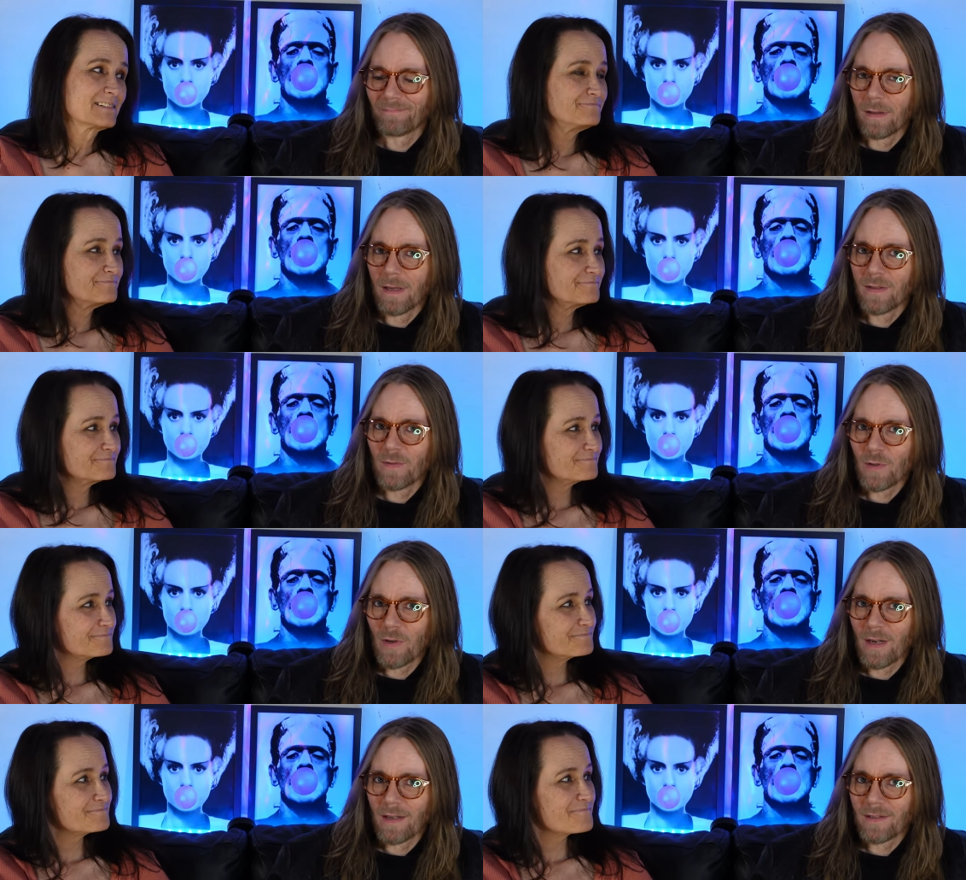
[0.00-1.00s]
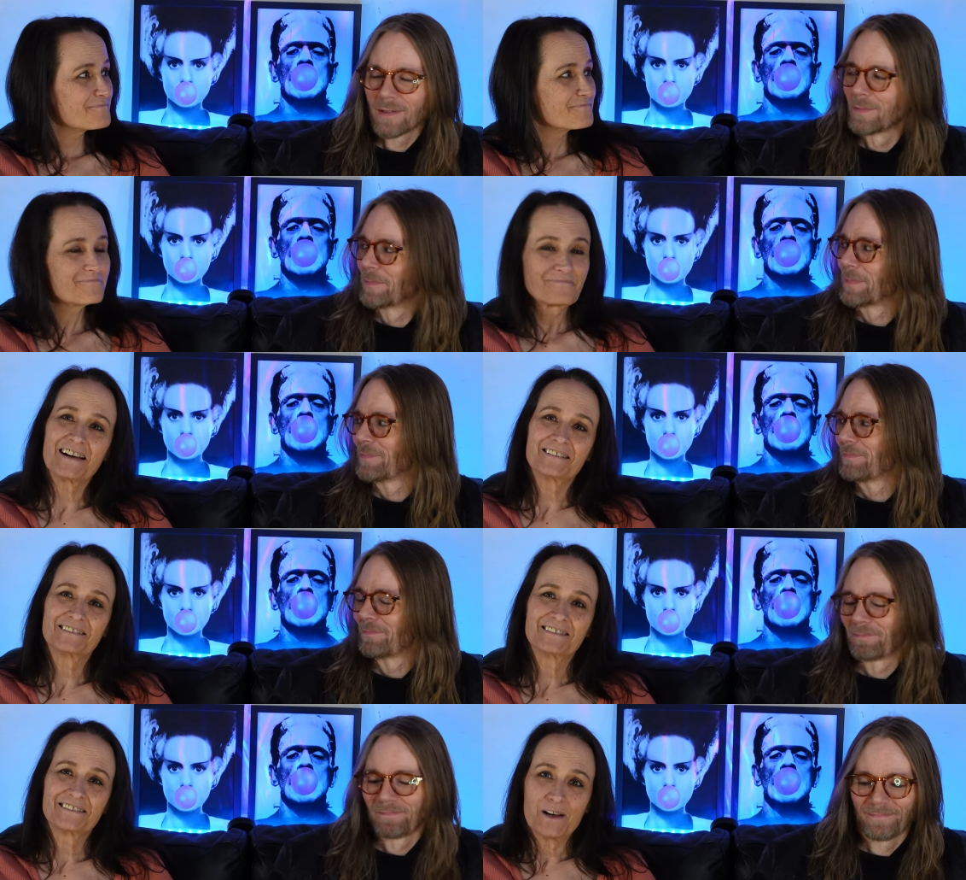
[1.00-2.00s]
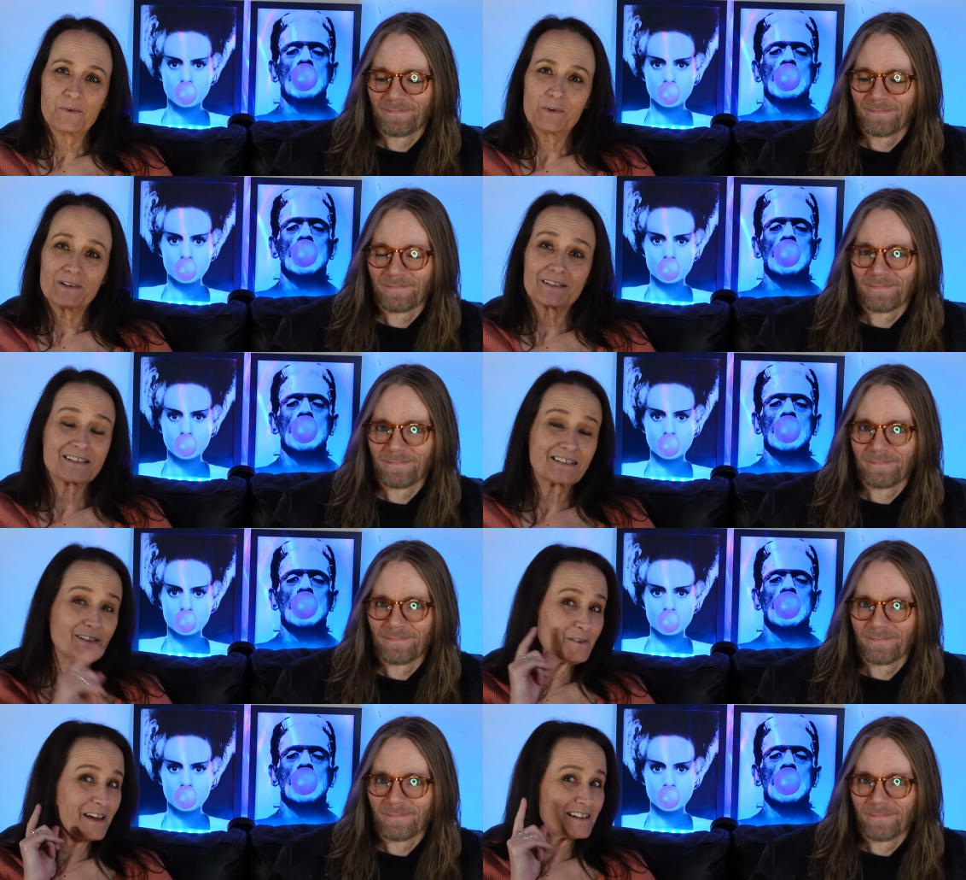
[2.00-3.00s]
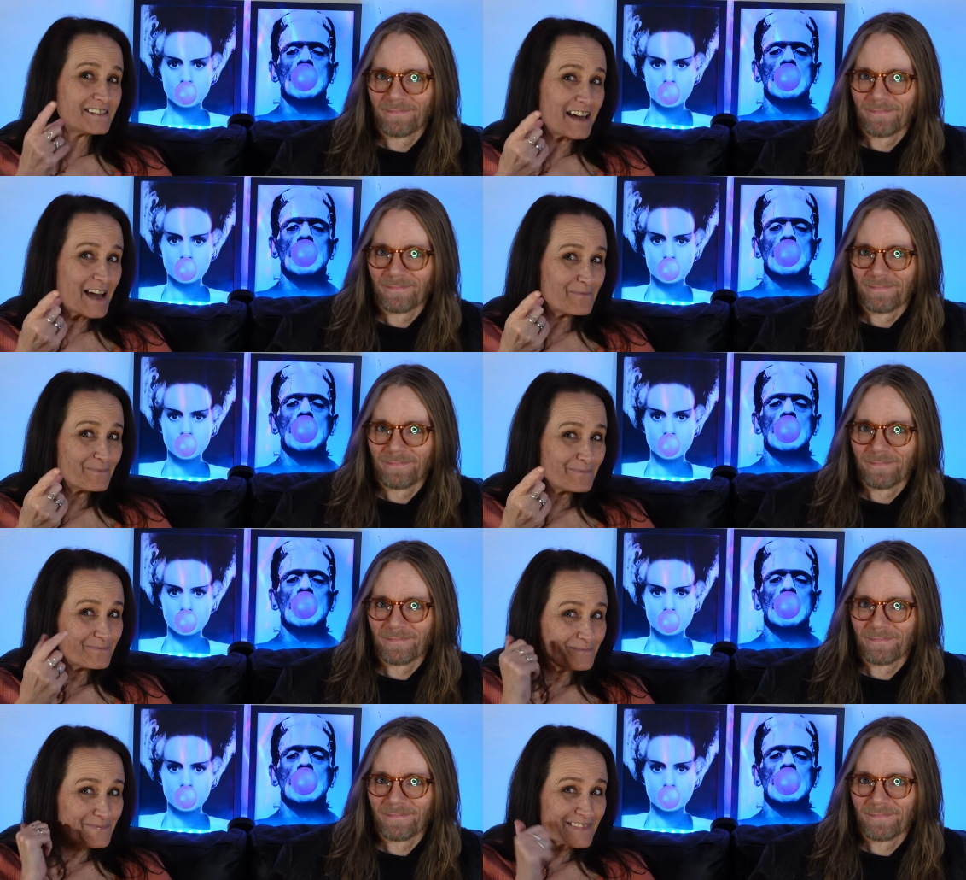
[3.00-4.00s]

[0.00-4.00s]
Speaker 1: All right. Thanks for joining us.
Speaker 2: Yeah, and we'll see you next time.